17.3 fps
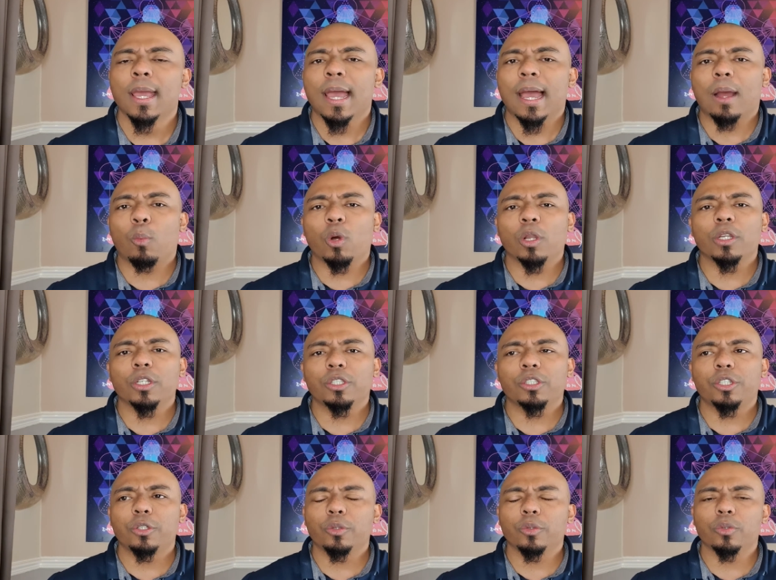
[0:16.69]
I wanted
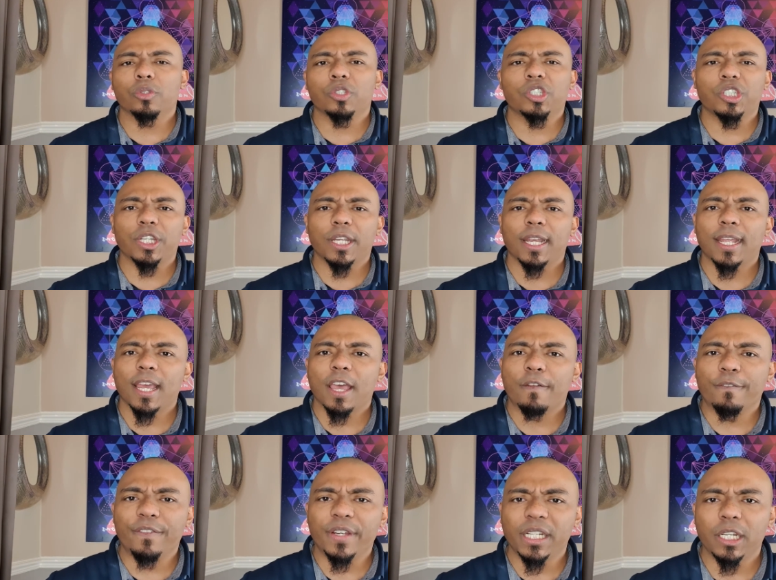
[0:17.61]
to share a
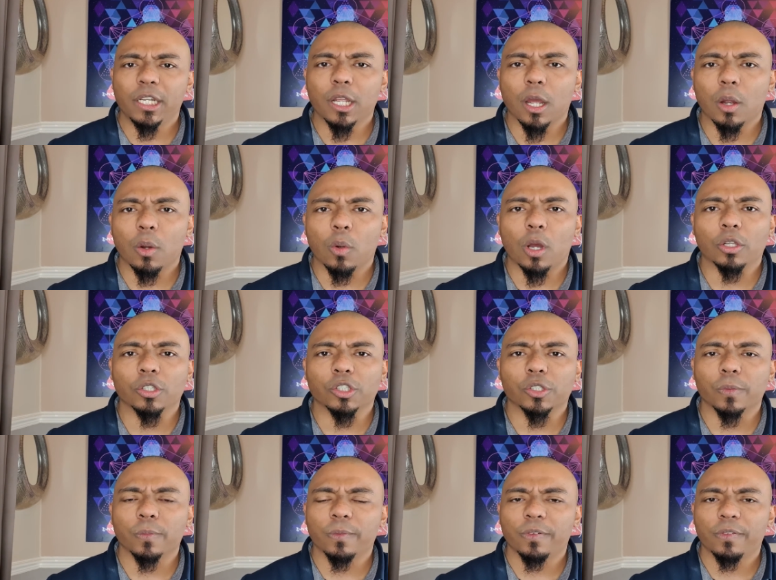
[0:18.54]
video on
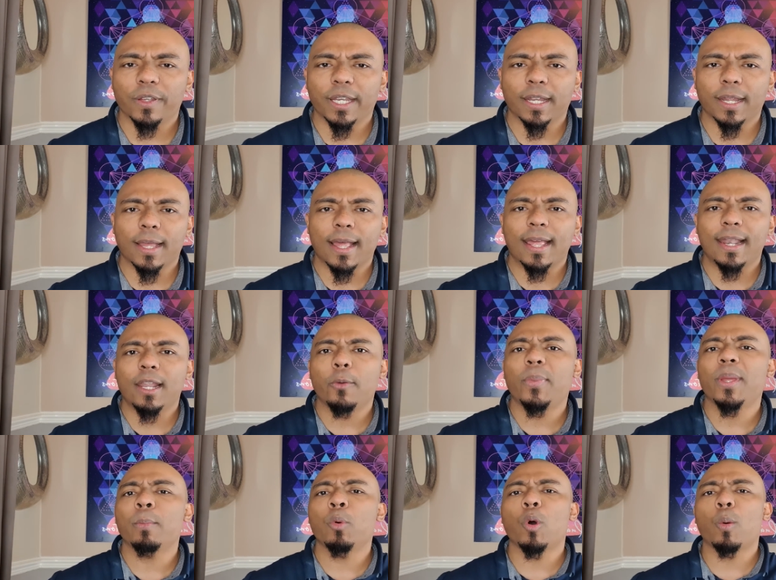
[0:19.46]
something a little
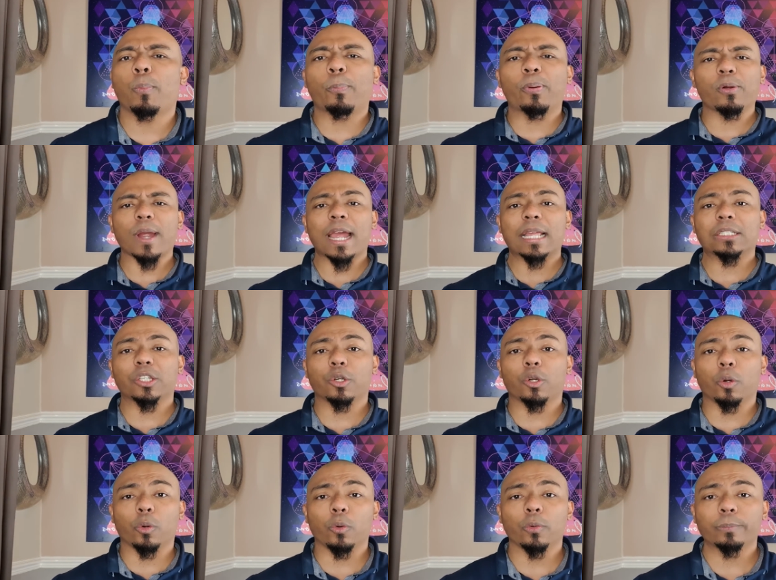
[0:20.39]
bit more
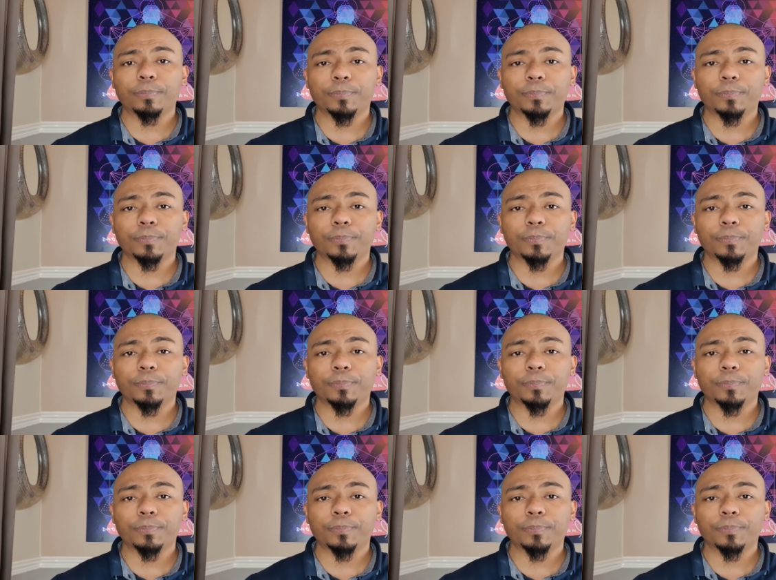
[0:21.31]
practical